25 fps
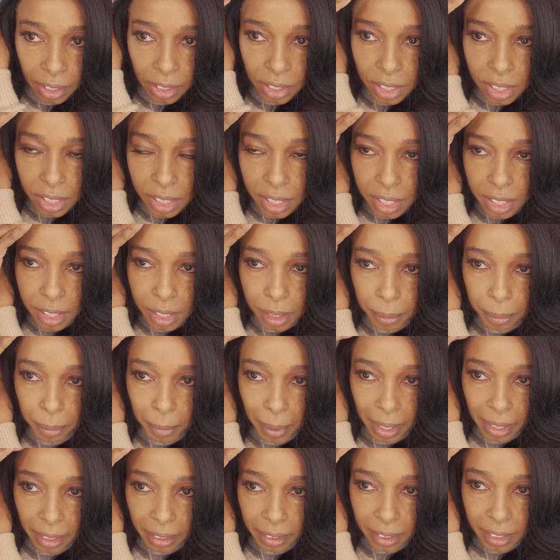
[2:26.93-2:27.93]
just to
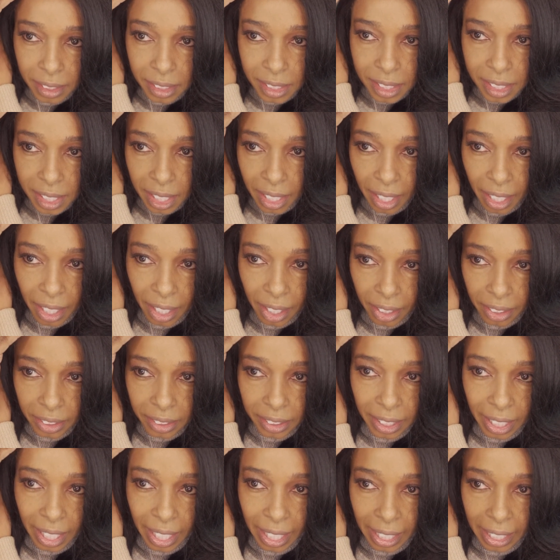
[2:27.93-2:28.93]
make this
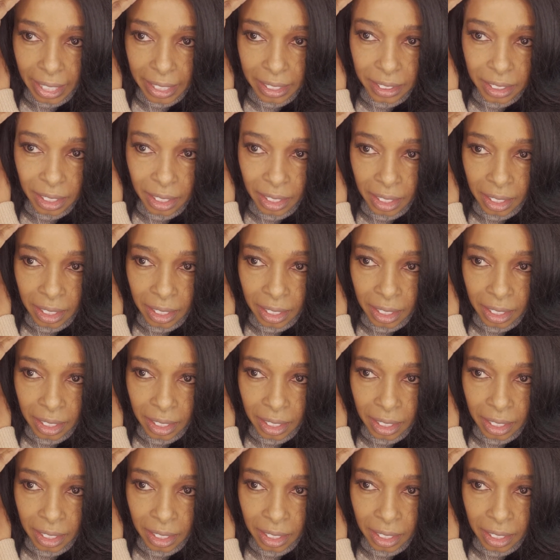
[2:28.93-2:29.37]
hairline